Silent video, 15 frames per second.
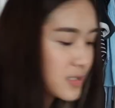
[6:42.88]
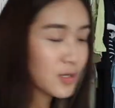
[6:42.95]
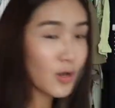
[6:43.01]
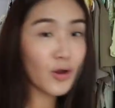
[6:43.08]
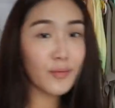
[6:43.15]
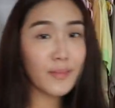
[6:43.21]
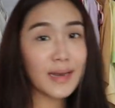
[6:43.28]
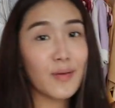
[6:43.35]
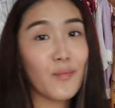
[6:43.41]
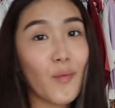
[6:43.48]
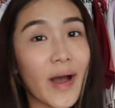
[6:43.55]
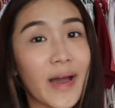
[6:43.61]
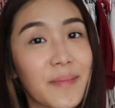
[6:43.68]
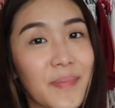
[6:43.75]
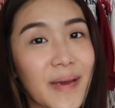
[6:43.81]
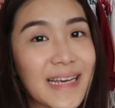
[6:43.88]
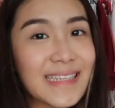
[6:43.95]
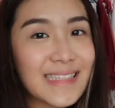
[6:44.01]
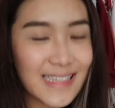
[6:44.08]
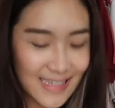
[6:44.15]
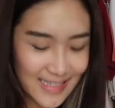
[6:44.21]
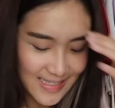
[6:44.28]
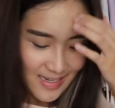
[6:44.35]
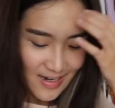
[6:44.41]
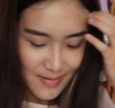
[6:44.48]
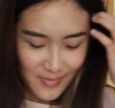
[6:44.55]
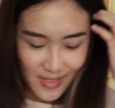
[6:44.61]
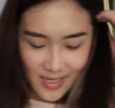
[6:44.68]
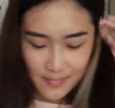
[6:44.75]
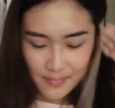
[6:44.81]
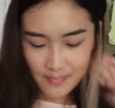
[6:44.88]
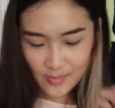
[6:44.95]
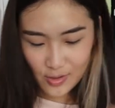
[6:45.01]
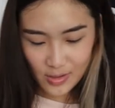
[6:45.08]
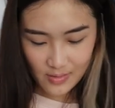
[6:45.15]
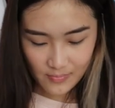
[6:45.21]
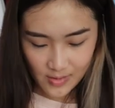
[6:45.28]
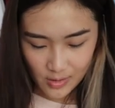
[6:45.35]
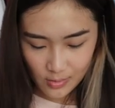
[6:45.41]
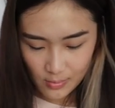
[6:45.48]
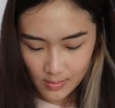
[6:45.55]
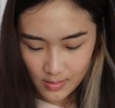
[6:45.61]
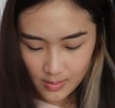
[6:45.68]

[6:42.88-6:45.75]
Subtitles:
So many white pieces. I'm like not even through